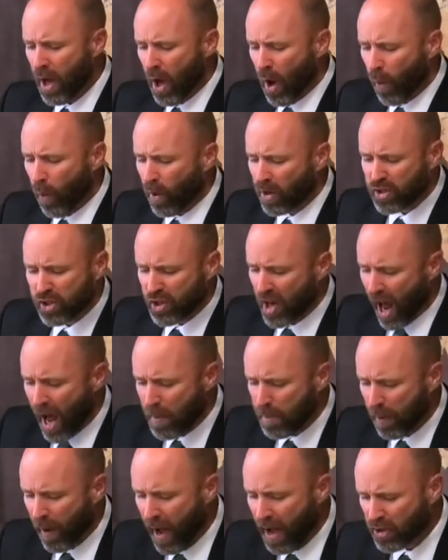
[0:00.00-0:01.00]
was
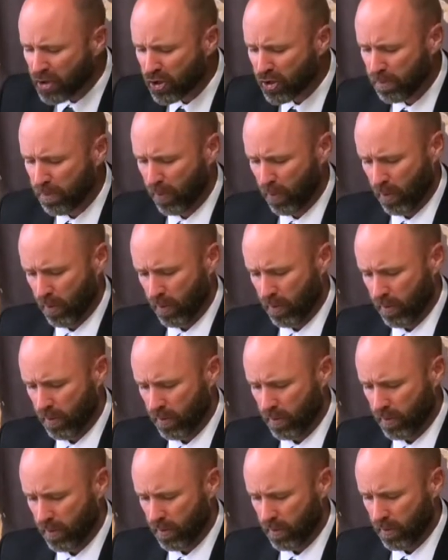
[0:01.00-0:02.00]
not possible.
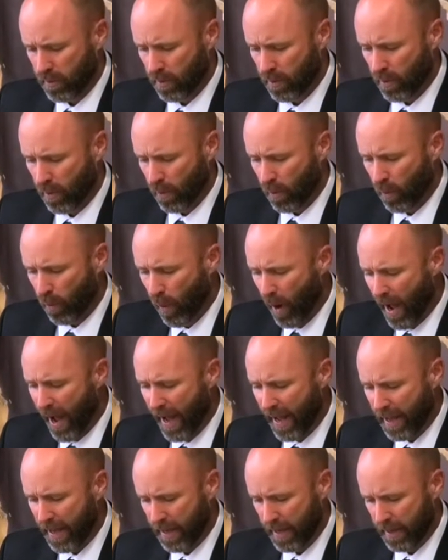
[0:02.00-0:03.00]
Why?